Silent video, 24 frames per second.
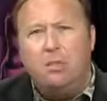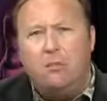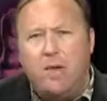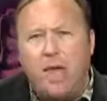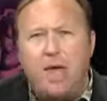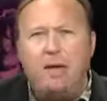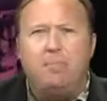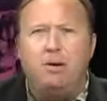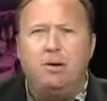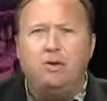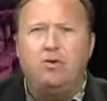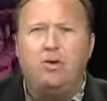
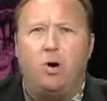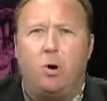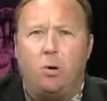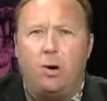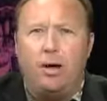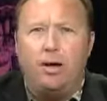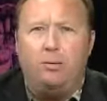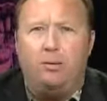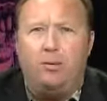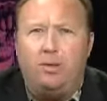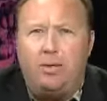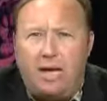They've been
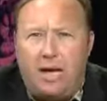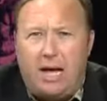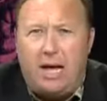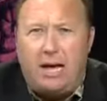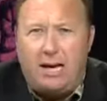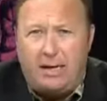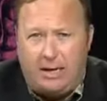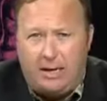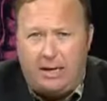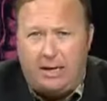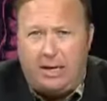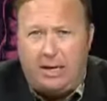toying with the
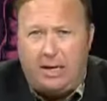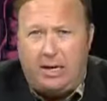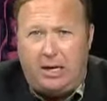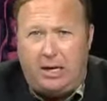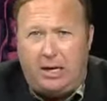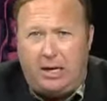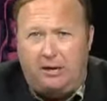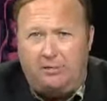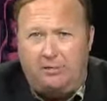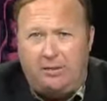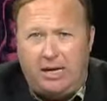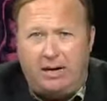idea
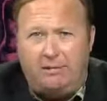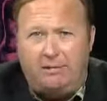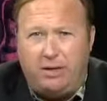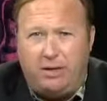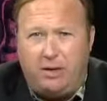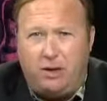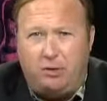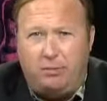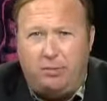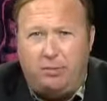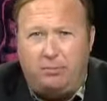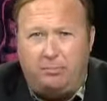of
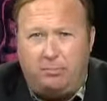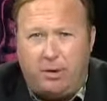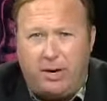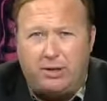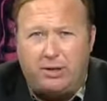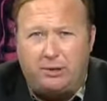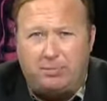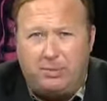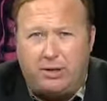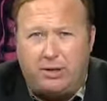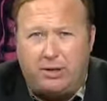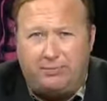having human
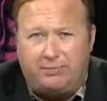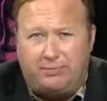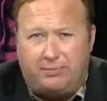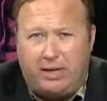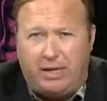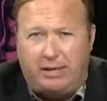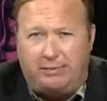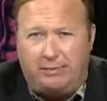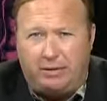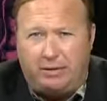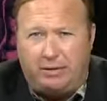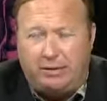breast milk
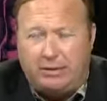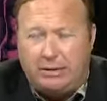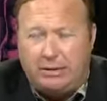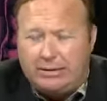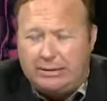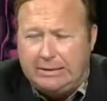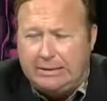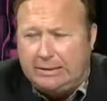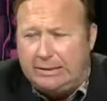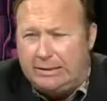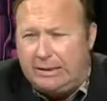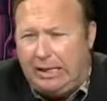flavored
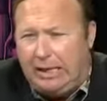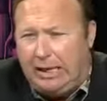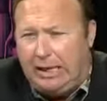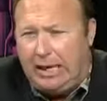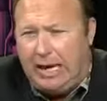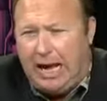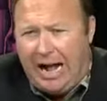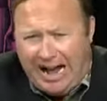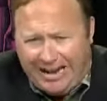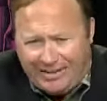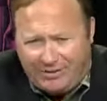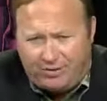
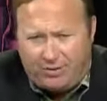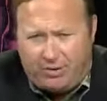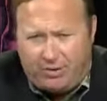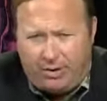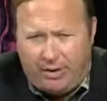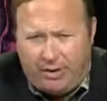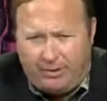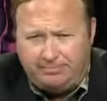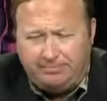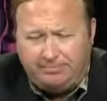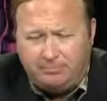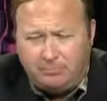ice
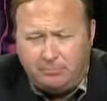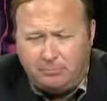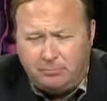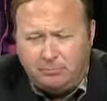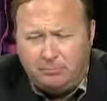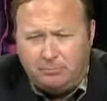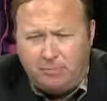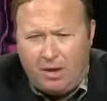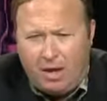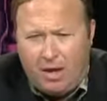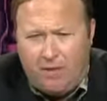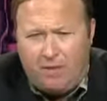cream.
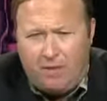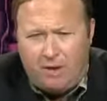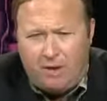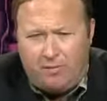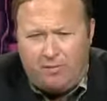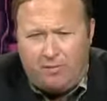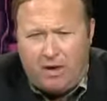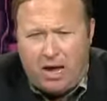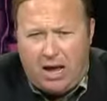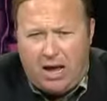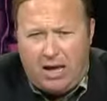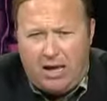And then
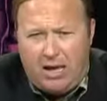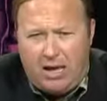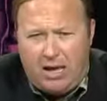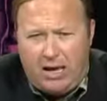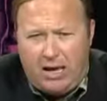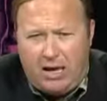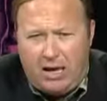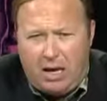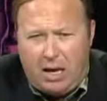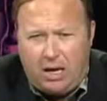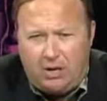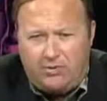you've got
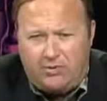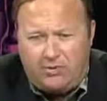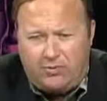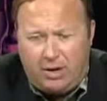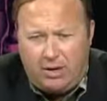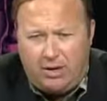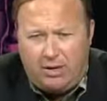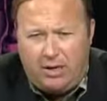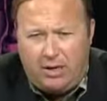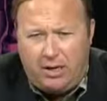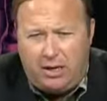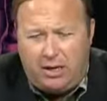a
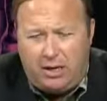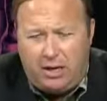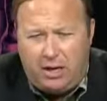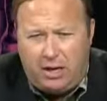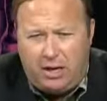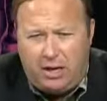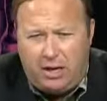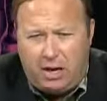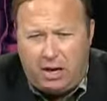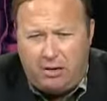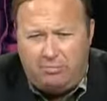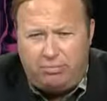trendy
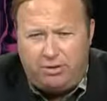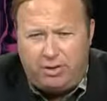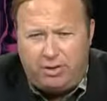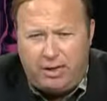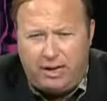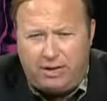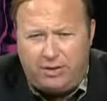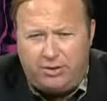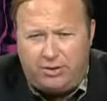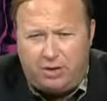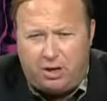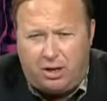company
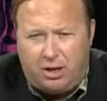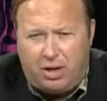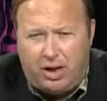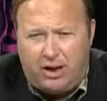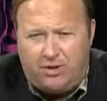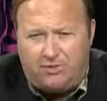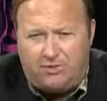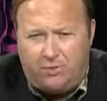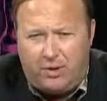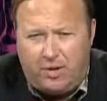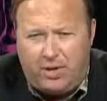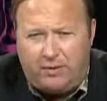I saw
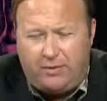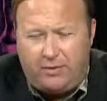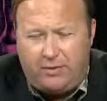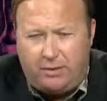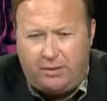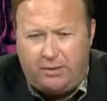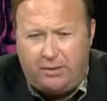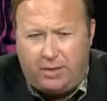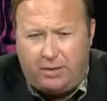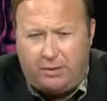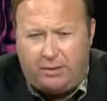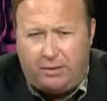last week in the
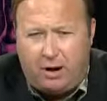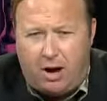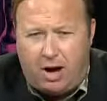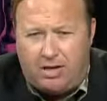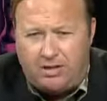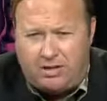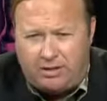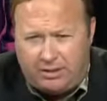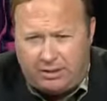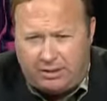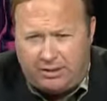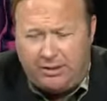news here in
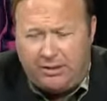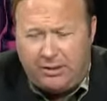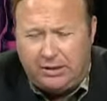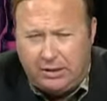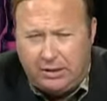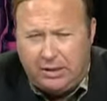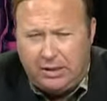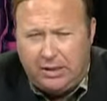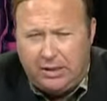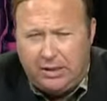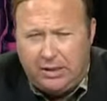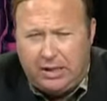Austin
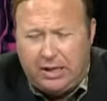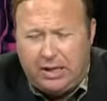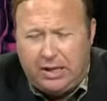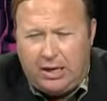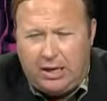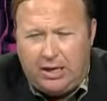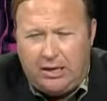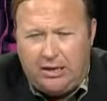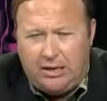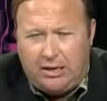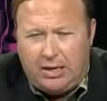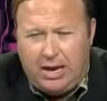
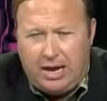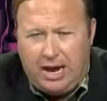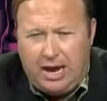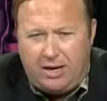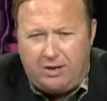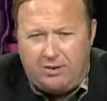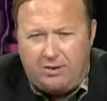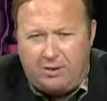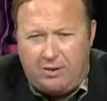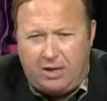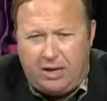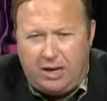that
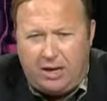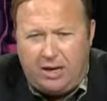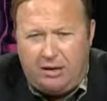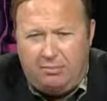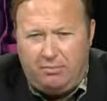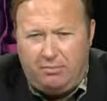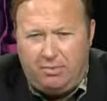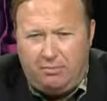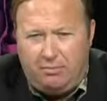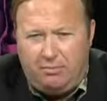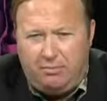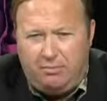has
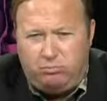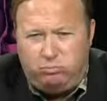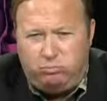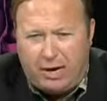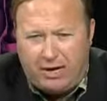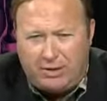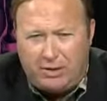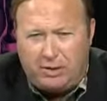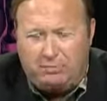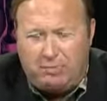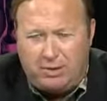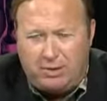
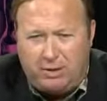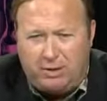breast